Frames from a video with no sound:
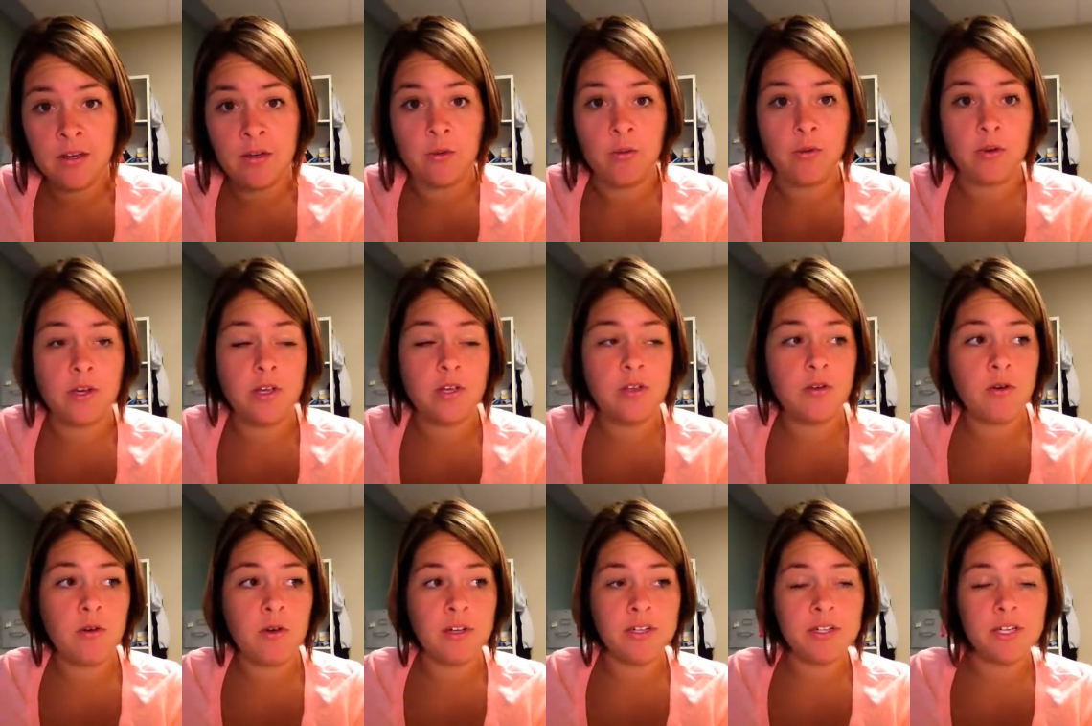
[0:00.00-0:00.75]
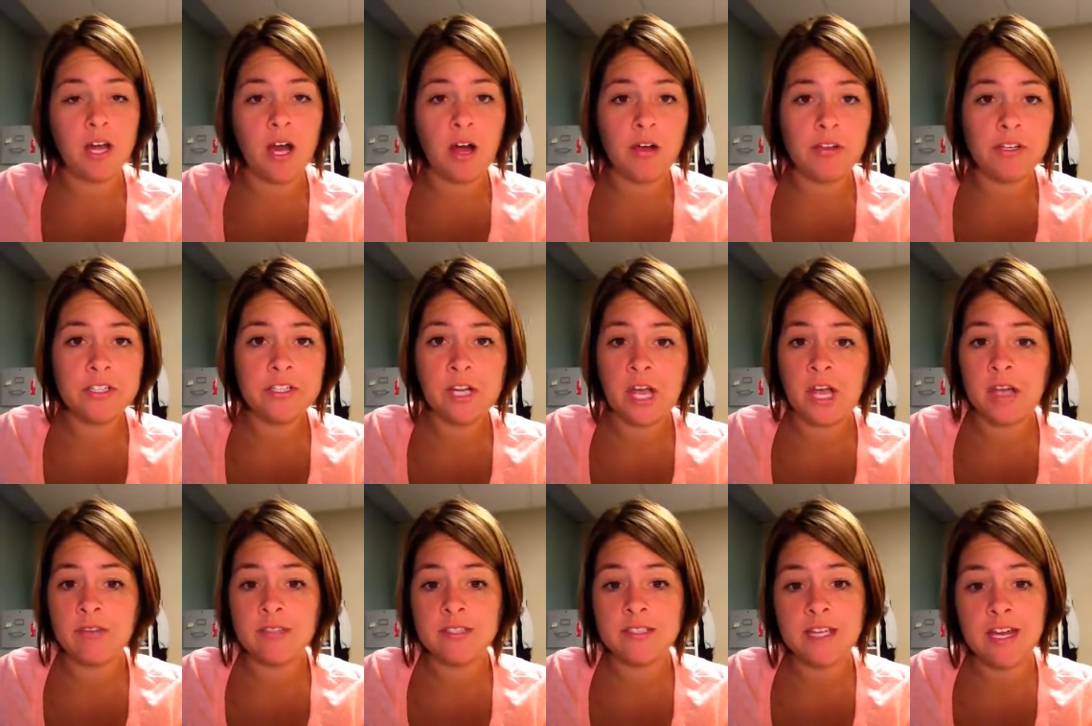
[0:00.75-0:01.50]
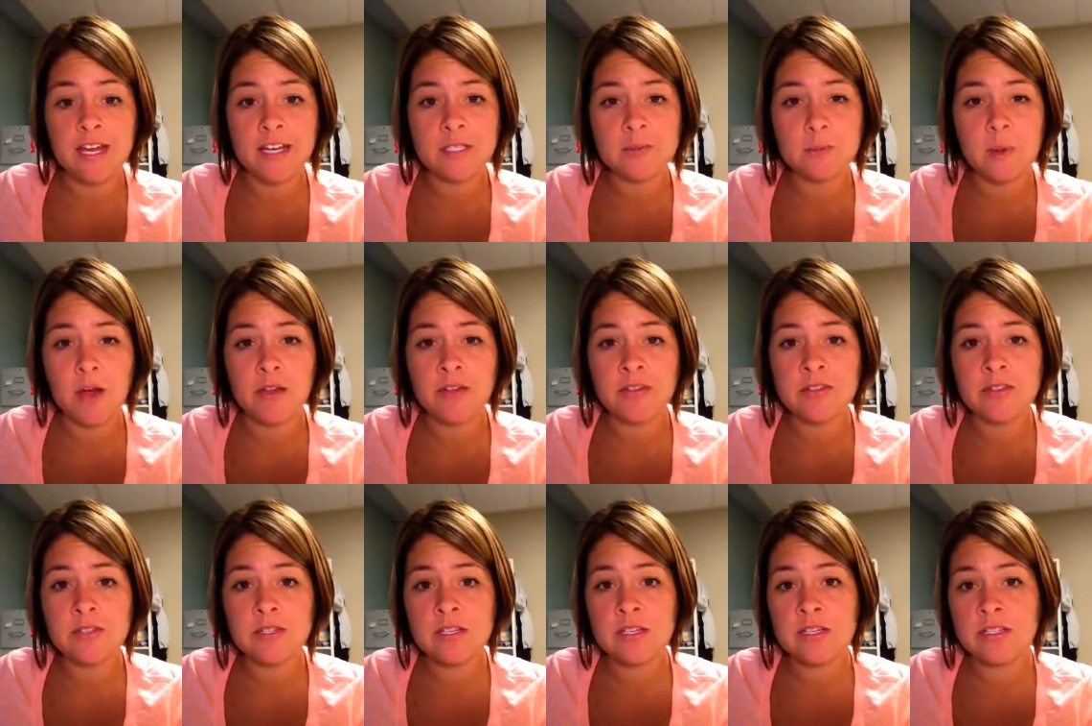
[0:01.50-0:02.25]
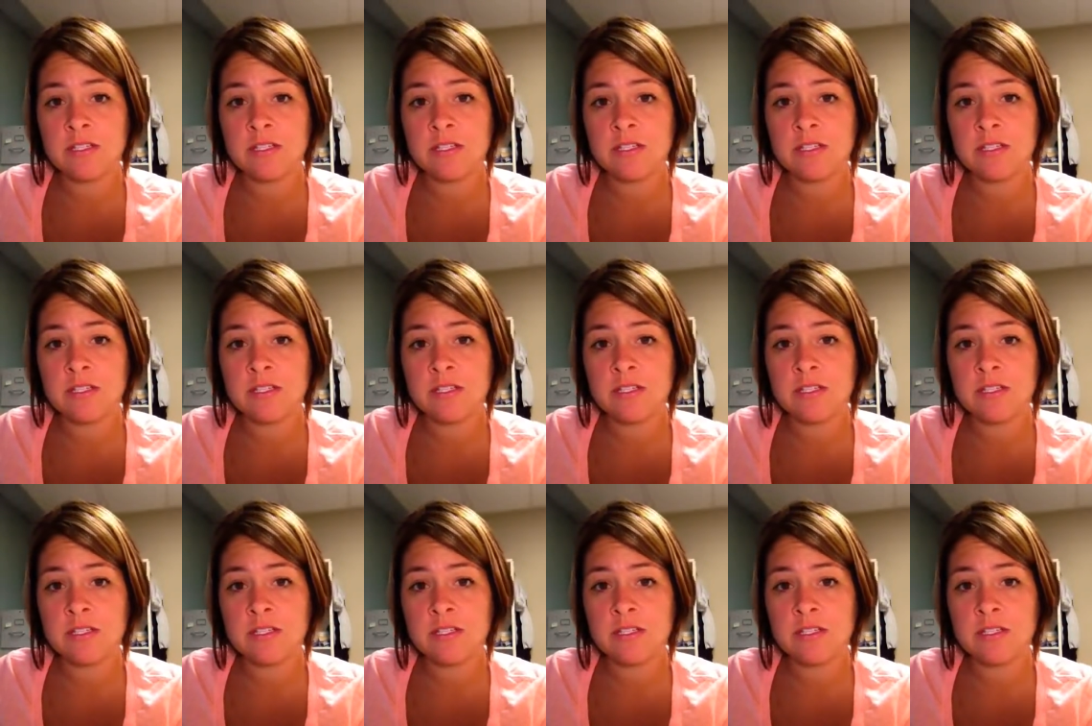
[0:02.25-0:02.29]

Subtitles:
or you go on to college, Ivy Tech's policy